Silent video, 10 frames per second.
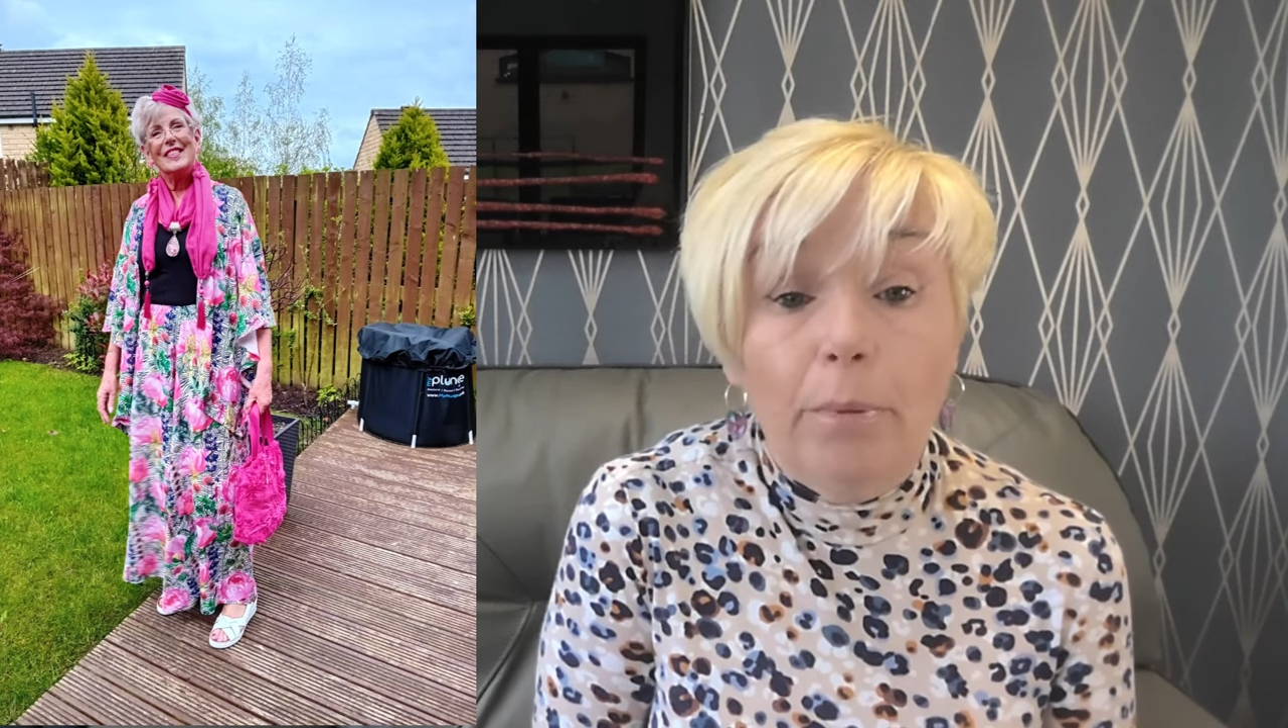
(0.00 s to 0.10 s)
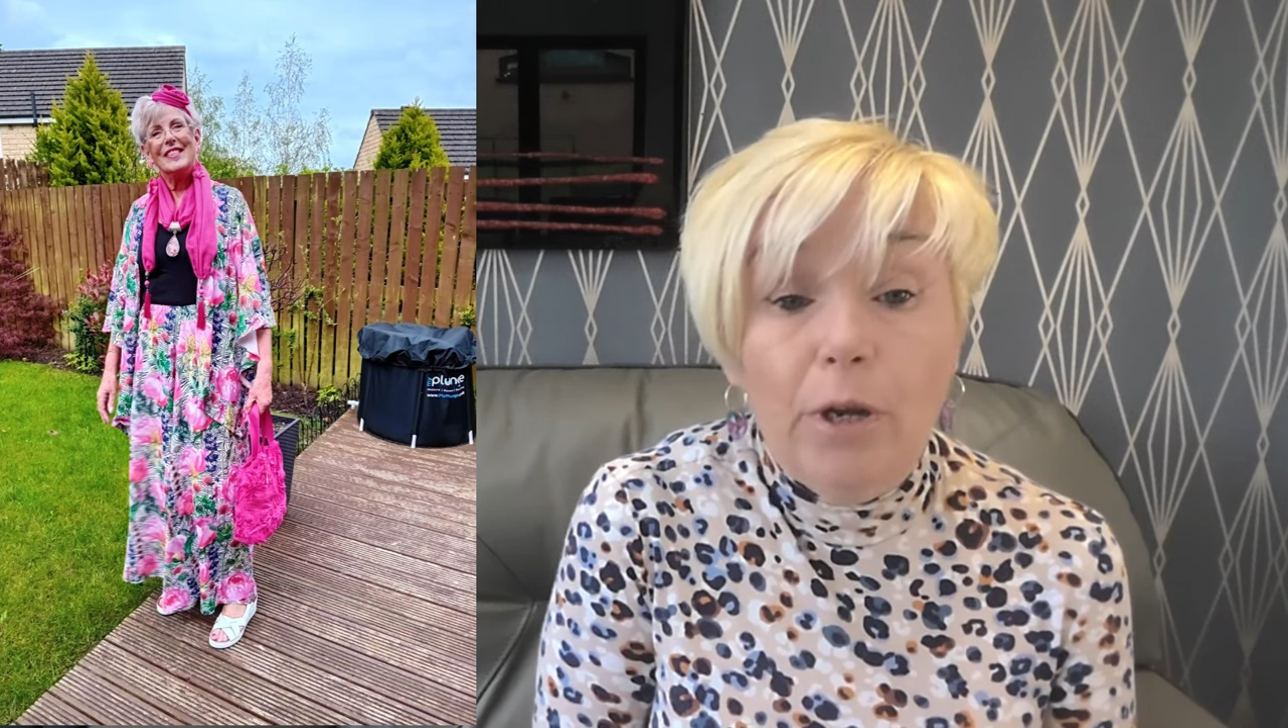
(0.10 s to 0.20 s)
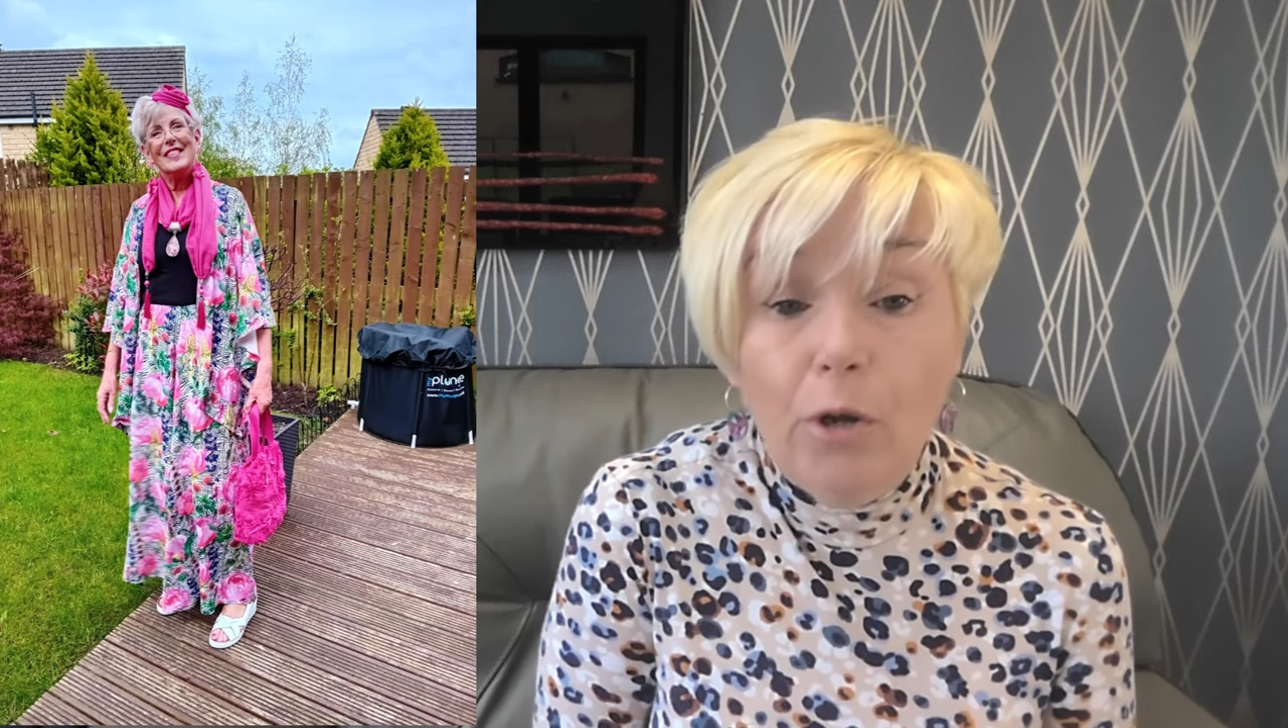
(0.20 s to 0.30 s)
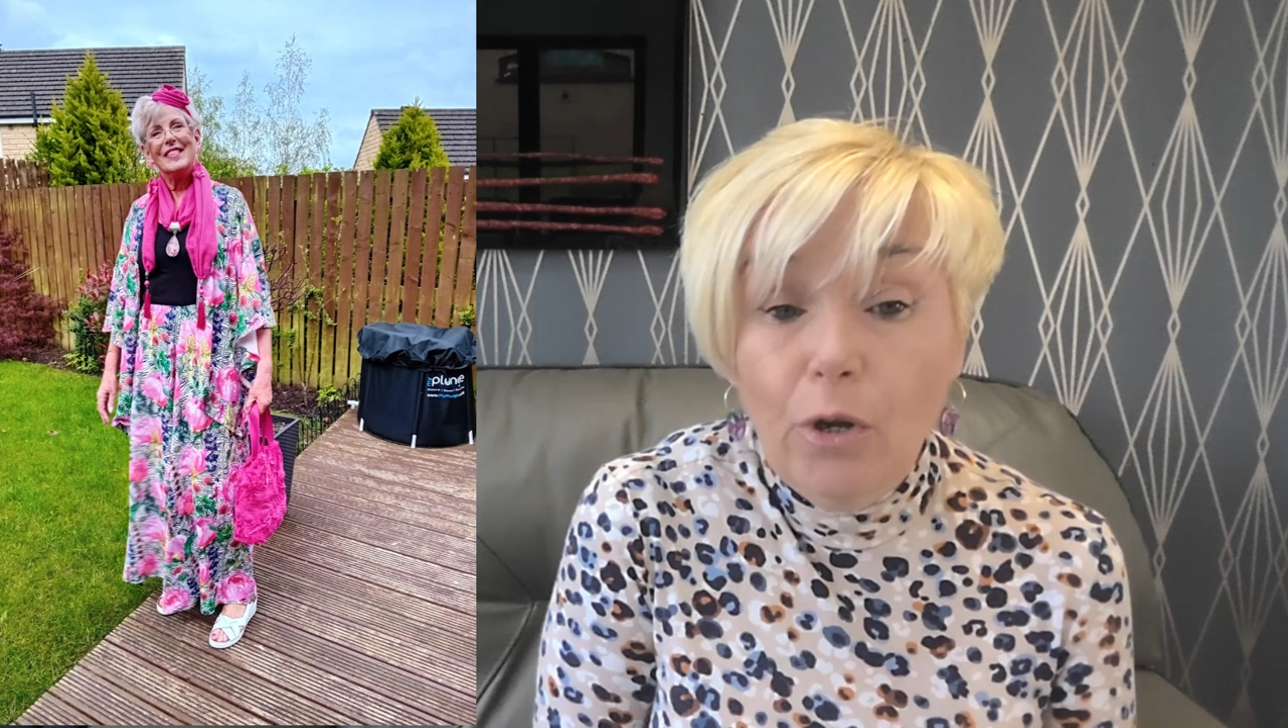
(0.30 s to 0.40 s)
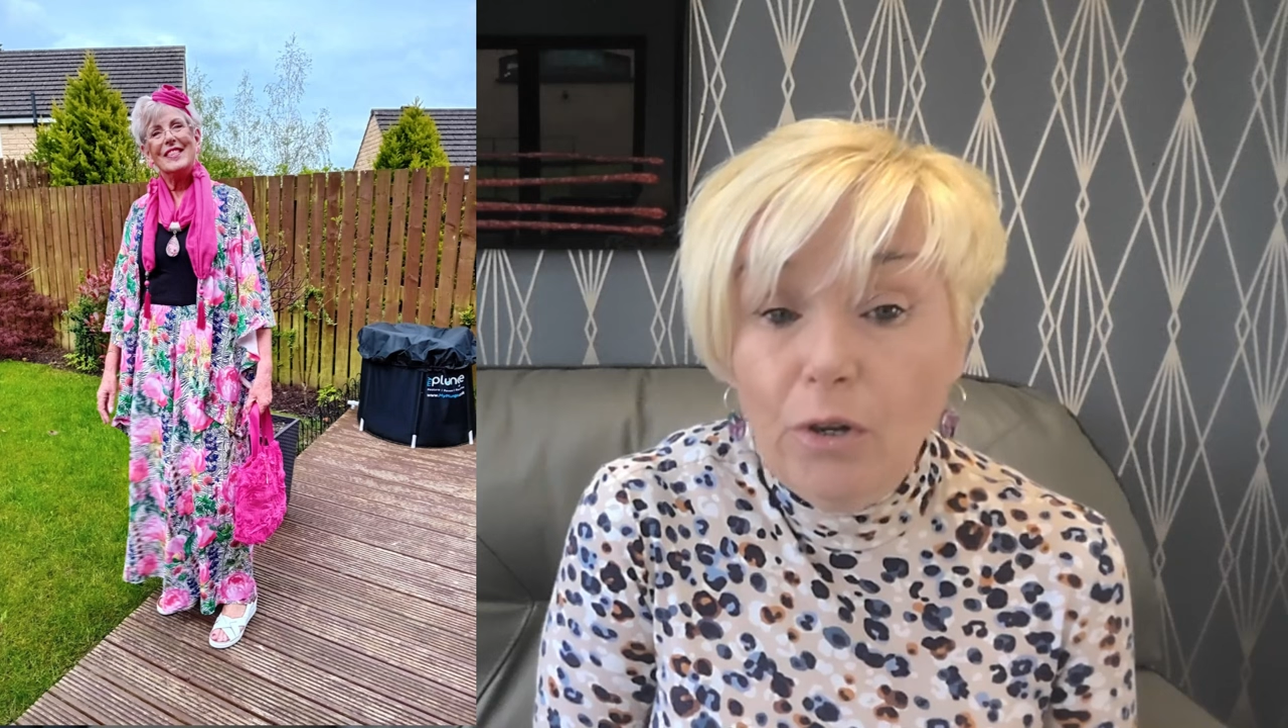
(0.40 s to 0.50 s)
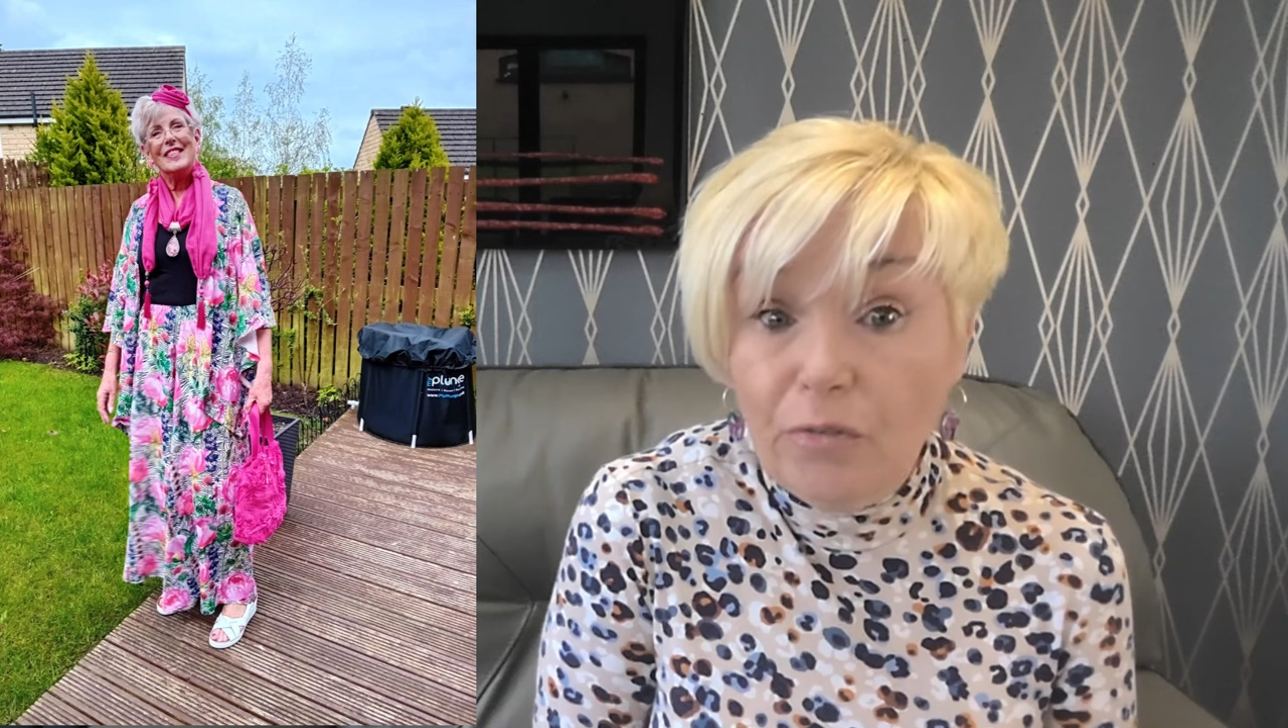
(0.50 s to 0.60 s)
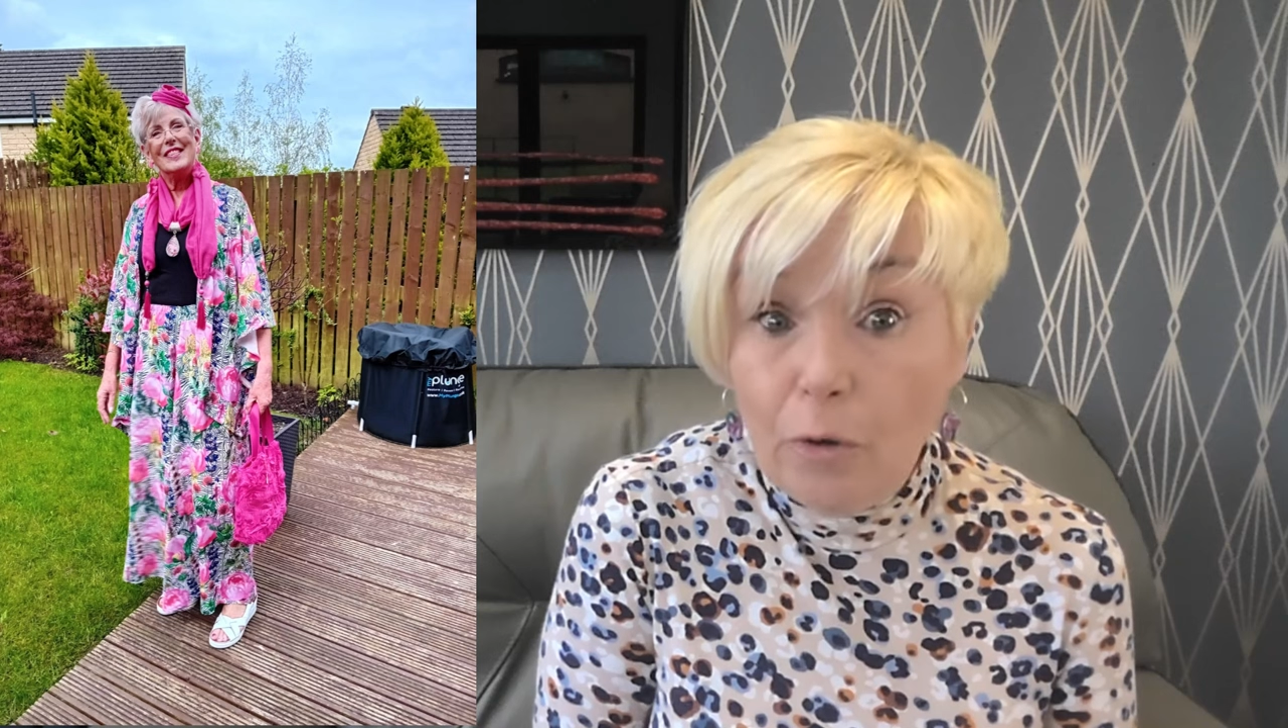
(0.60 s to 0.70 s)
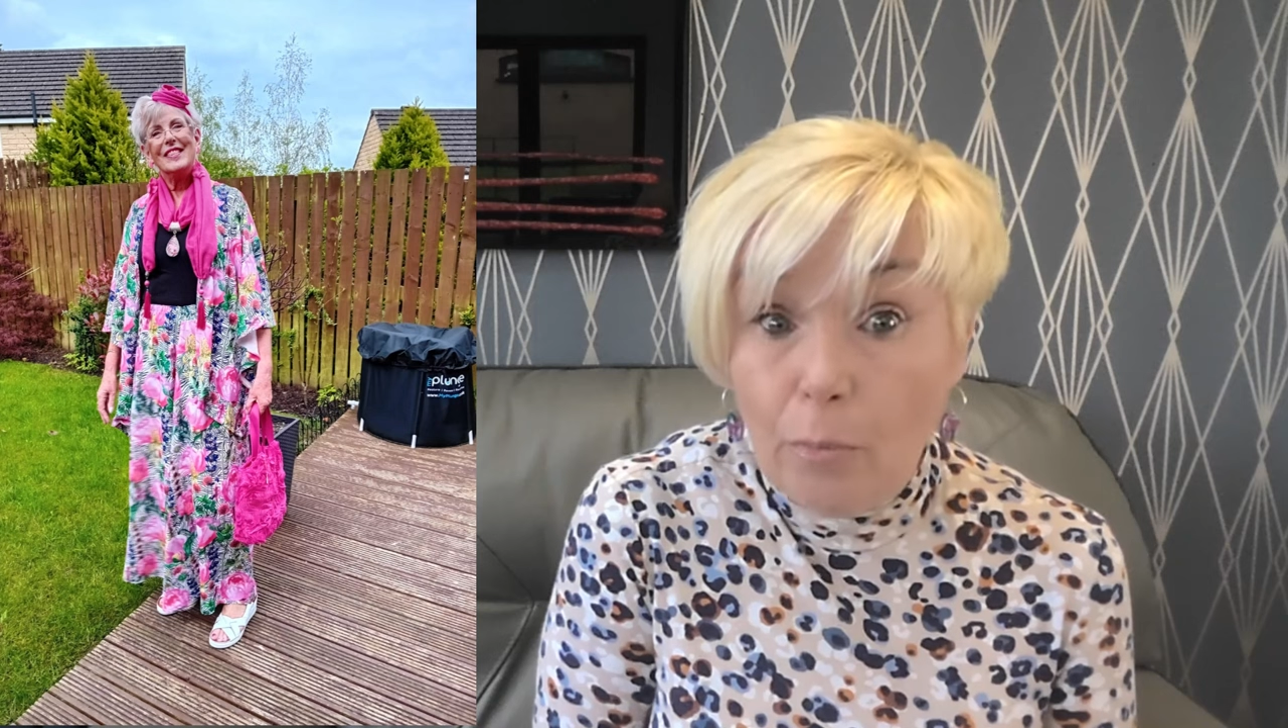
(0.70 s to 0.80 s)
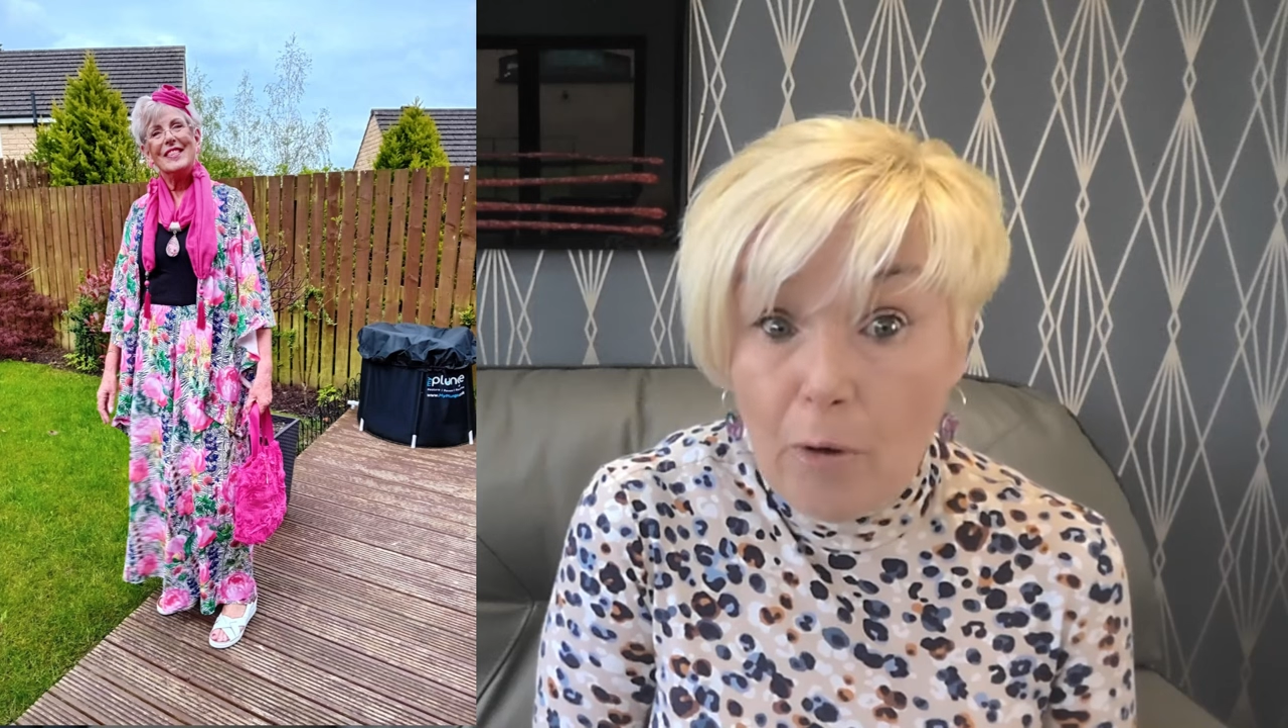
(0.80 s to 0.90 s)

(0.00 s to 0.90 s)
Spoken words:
Beautiful